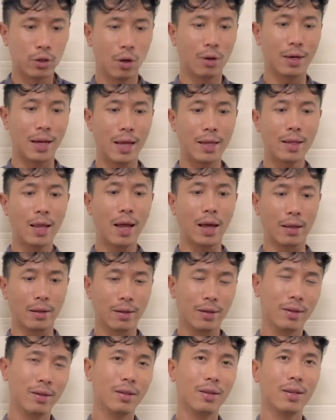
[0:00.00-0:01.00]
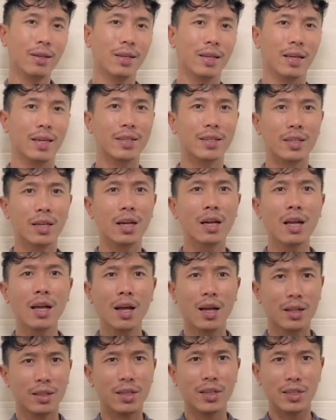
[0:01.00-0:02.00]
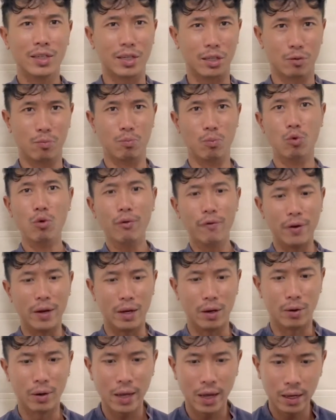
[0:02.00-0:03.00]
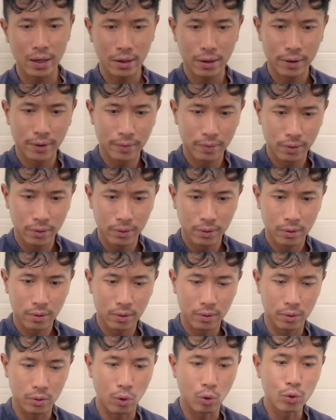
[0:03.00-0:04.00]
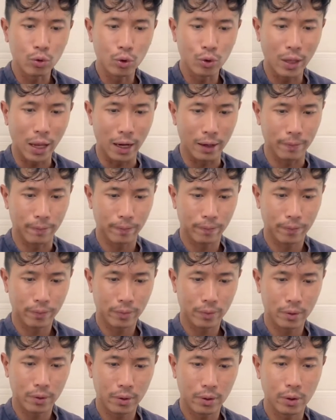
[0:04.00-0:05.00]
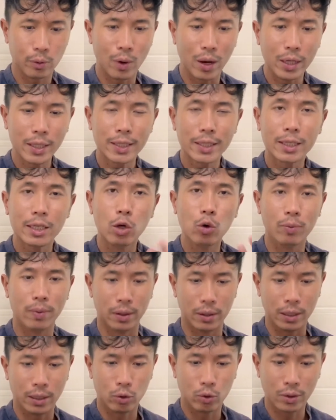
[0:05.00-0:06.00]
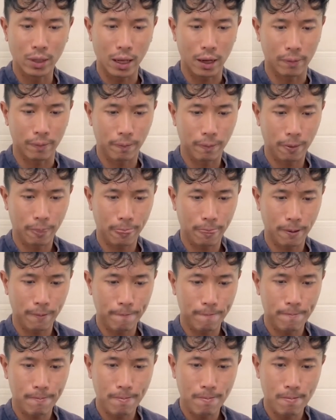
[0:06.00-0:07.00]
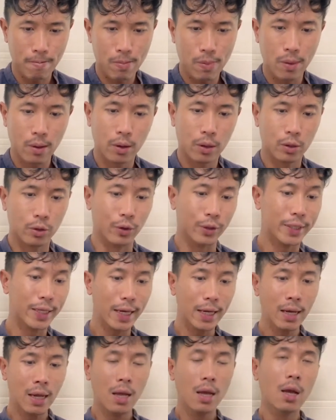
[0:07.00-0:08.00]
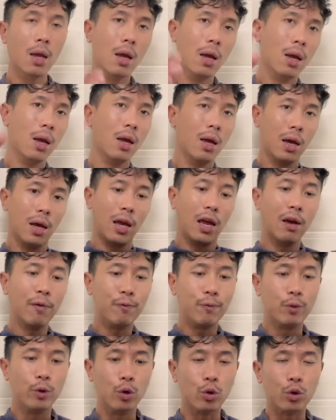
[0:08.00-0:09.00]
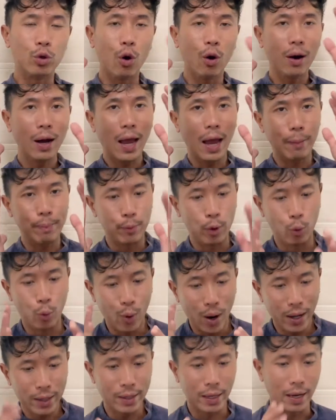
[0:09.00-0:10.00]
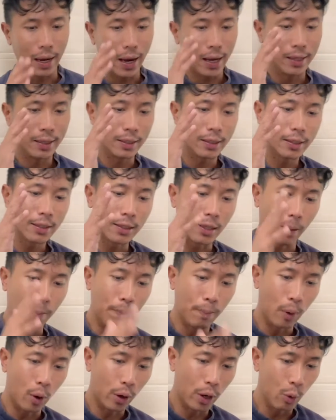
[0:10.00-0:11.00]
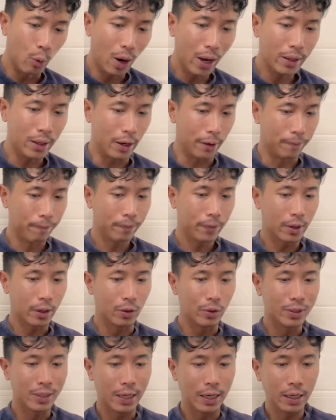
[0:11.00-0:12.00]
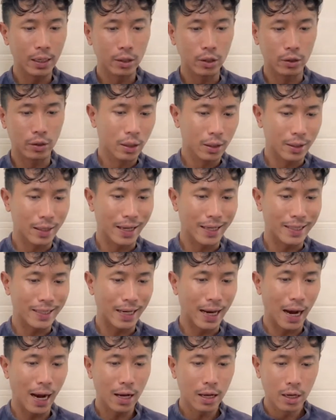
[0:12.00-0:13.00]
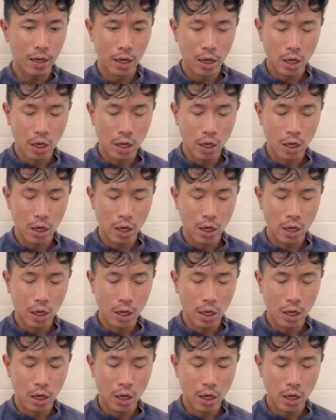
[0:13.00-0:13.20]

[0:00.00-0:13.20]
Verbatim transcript: not like that. It's this is a movie, okay? Don't do that. Very stupid to do that. You see, if you don't have the ready and somebody ready, you see this guy